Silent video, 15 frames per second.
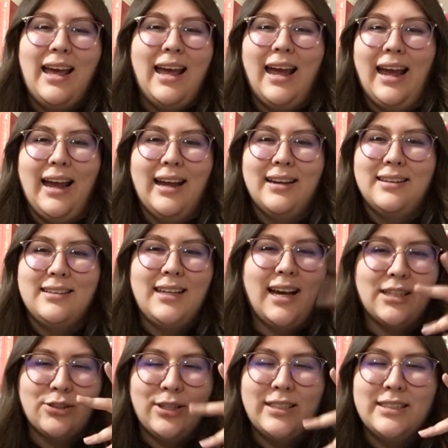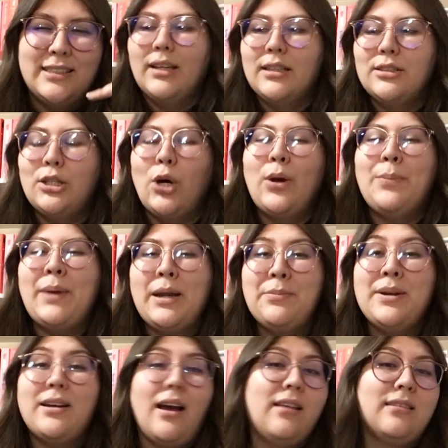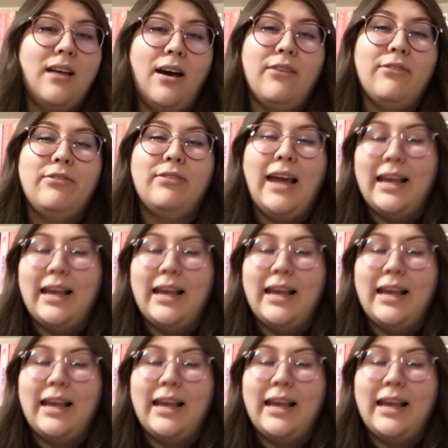And yeah, so I did. So it made me not love